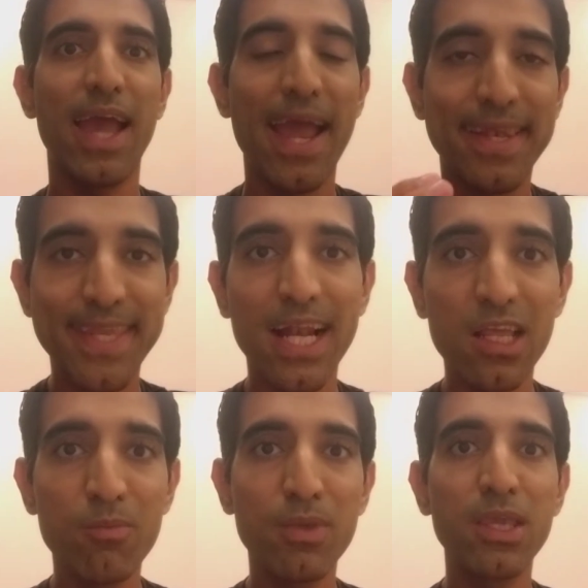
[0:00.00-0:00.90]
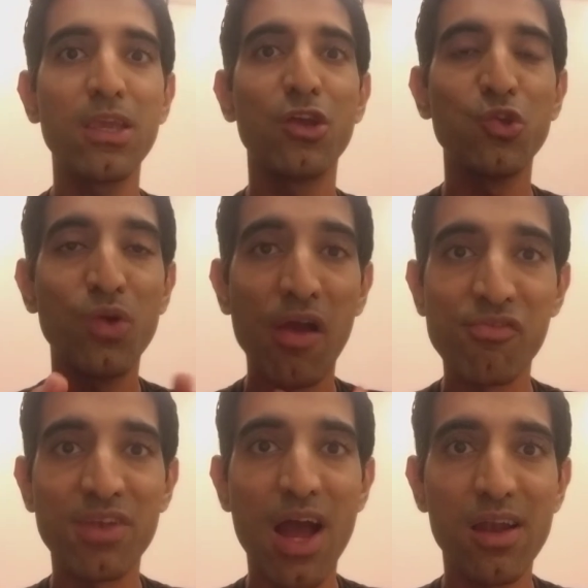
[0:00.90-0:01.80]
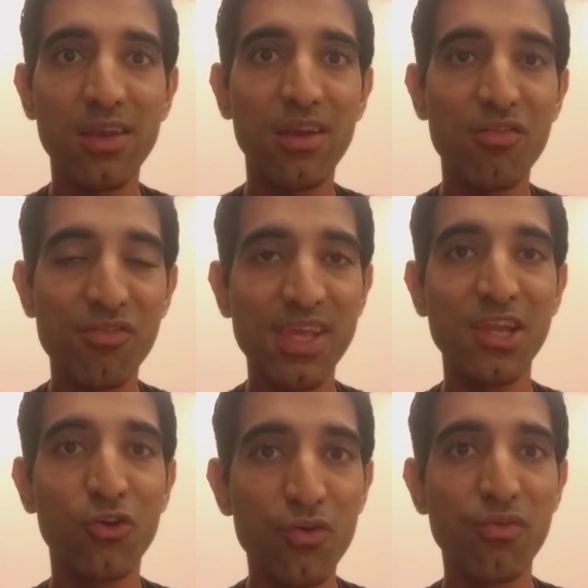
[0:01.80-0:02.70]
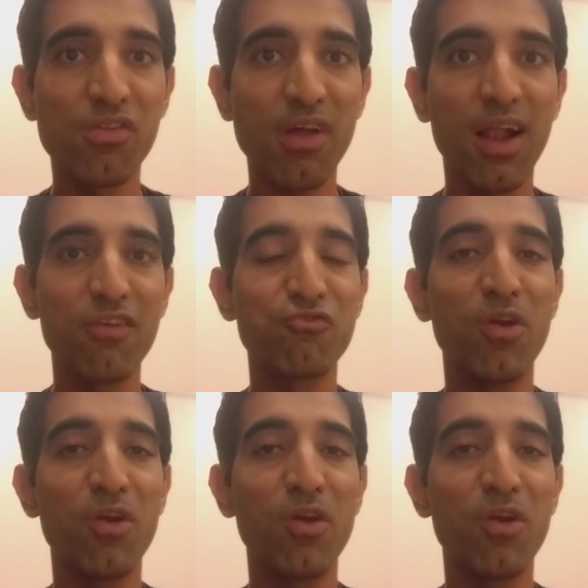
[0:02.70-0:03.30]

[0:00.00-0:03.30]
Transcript: and telling me you have started seeing good results,